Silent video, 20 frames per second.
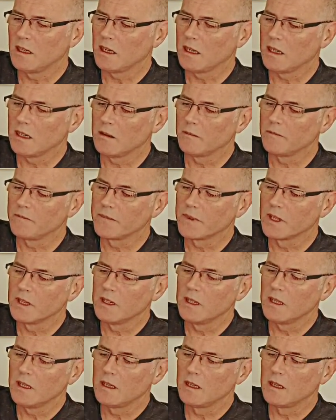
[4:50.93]

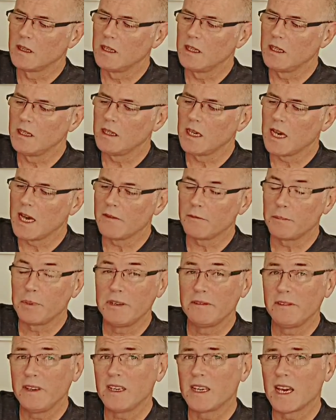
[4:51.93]
The
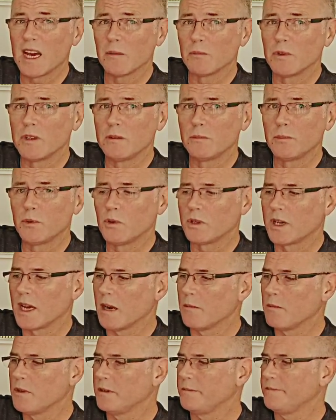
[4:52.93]
FPV camera, the board
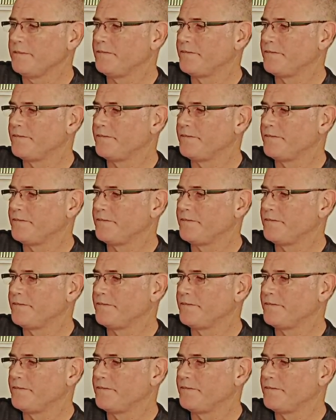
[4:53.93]
camera,